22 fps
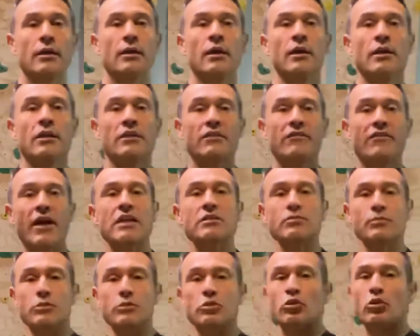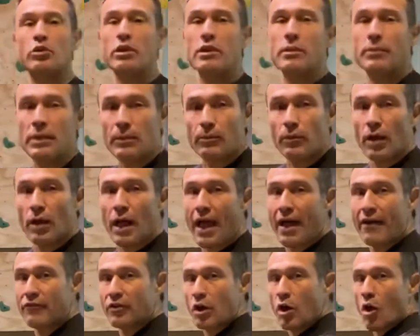The vast majority of people
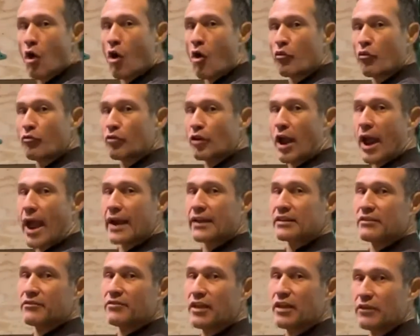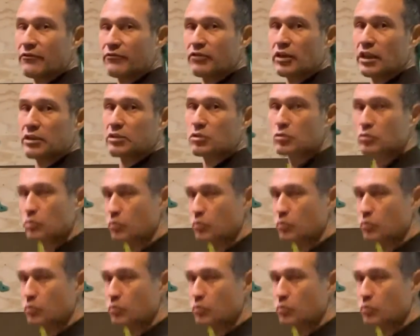have overactive hip flexors.